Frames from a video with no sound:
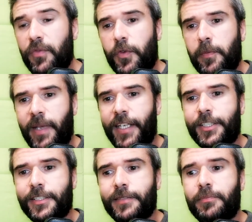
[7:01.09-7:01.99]

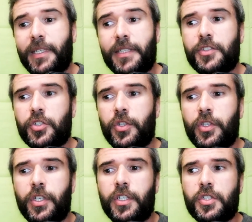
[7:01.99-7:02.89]
information, but also
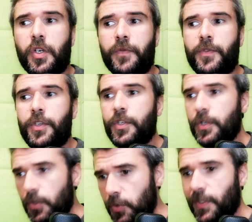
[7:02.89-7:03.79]
lots of
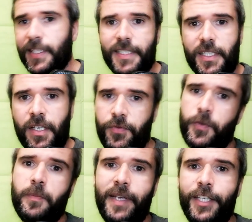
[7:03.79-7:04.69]
useless
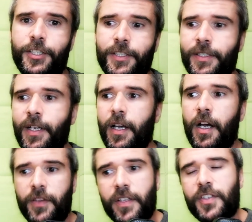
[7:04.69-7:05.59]
information
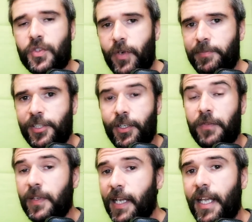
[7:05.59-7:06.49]
on the description
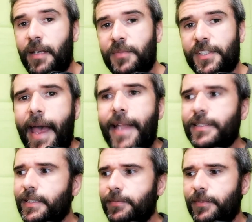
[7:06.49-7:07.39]
of the games,
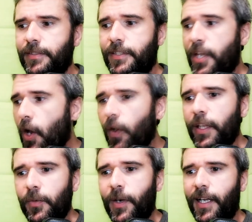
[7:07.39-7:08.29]
and the
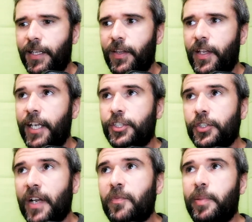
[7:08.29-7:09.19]
only one they
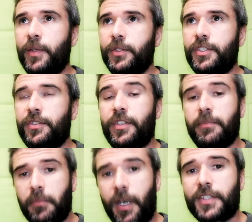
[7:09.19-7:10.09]
should have put, the
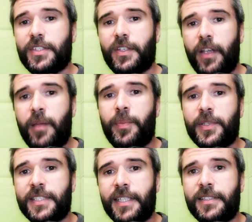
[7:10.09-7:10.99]
most
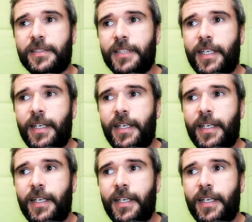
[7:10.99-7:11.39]
important,